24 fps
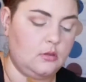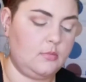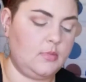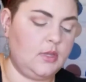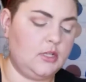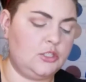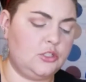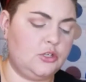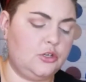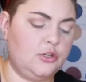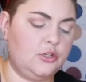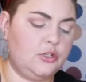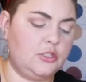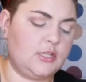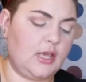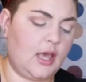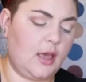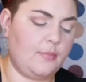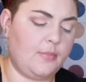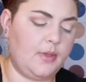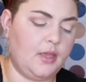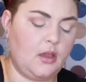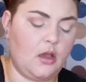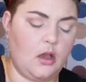Make sure you're
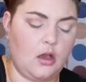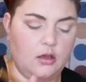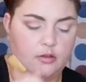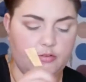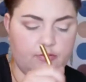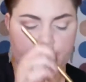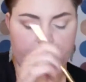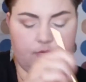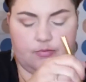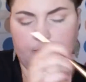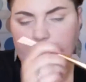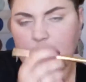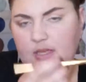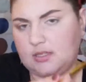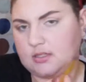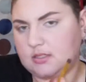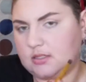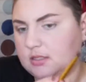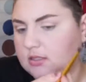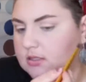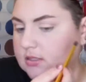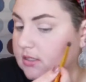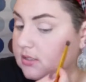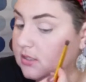tapping off because
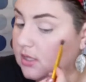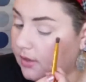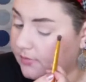this does